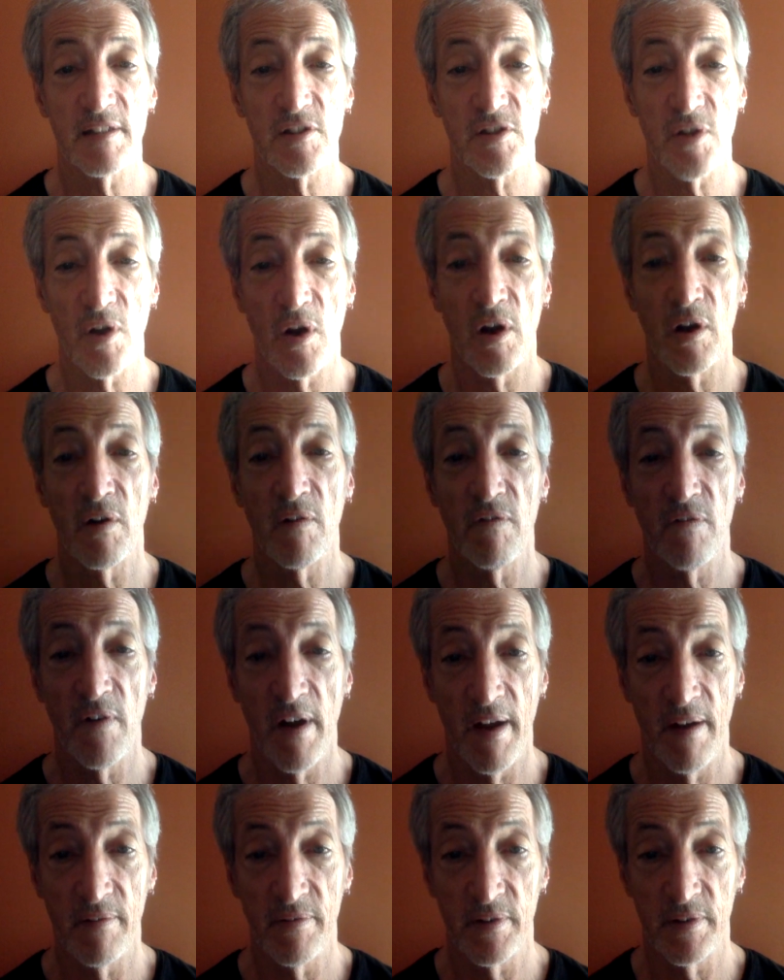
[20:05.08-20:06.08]
song
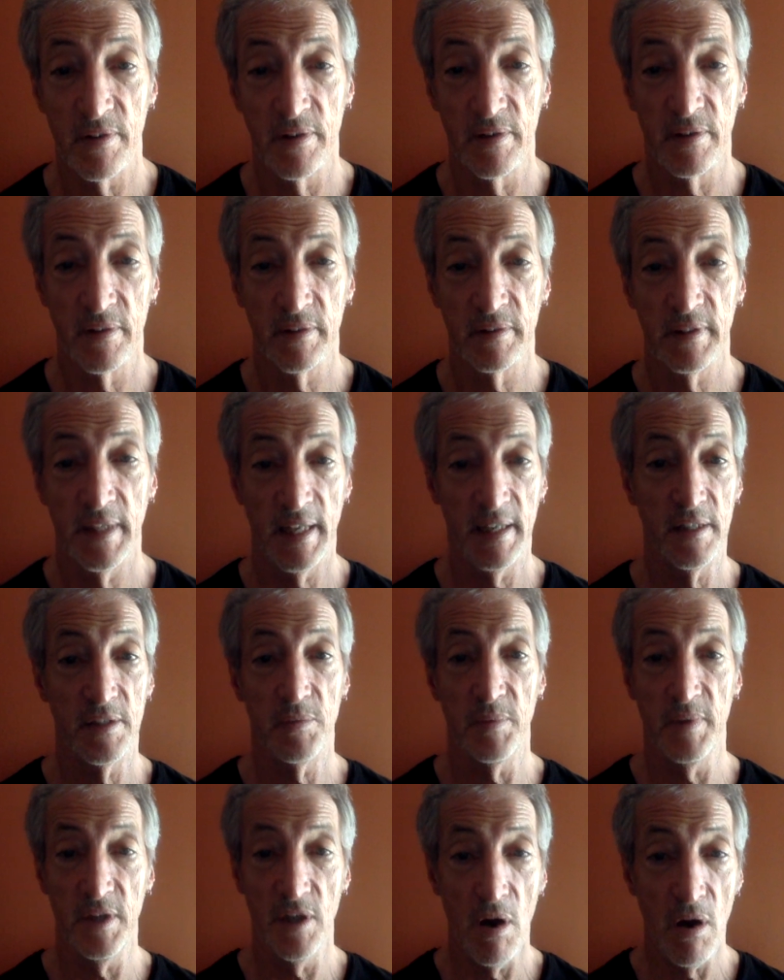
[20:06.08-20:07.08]
forever. That is,
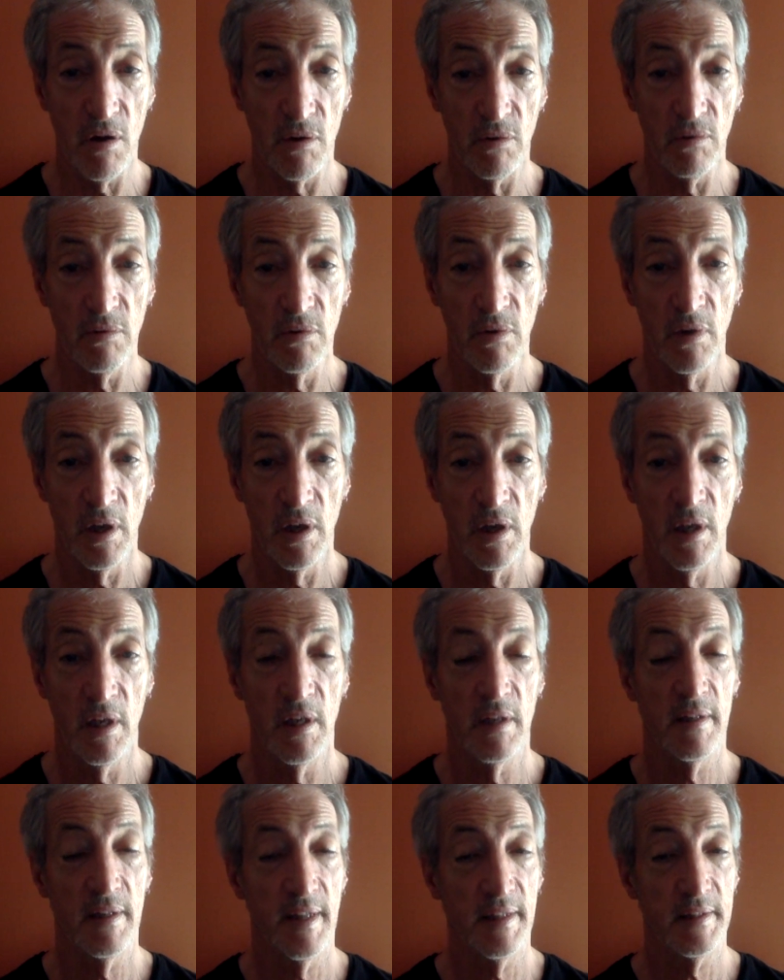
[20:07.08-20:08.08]
we know
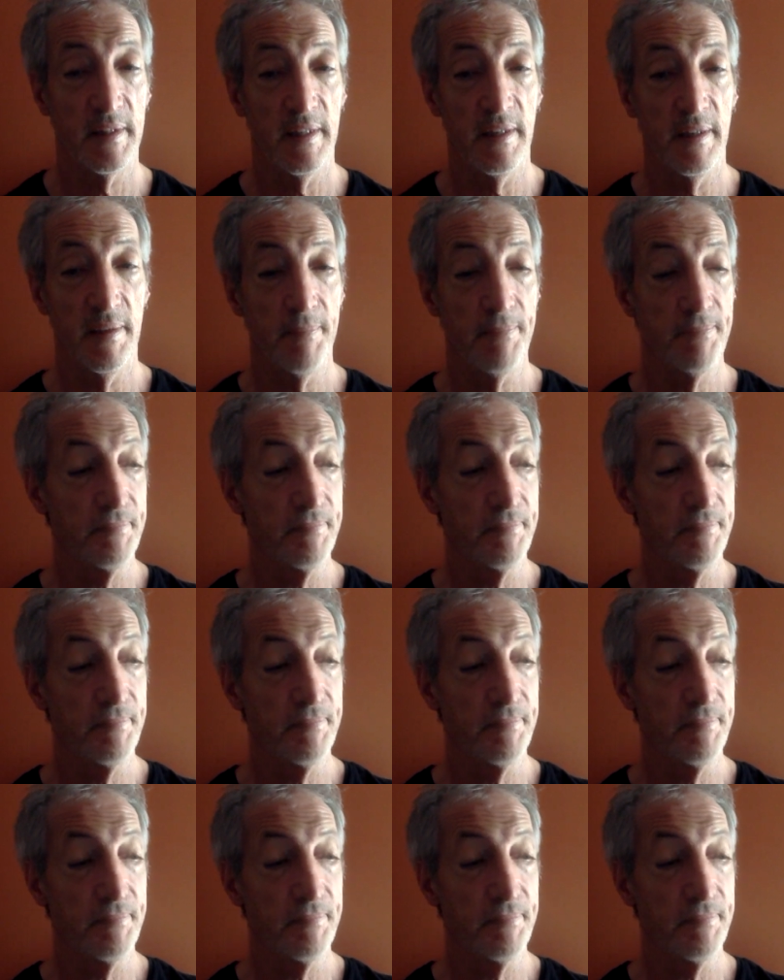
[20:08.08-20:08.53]
that the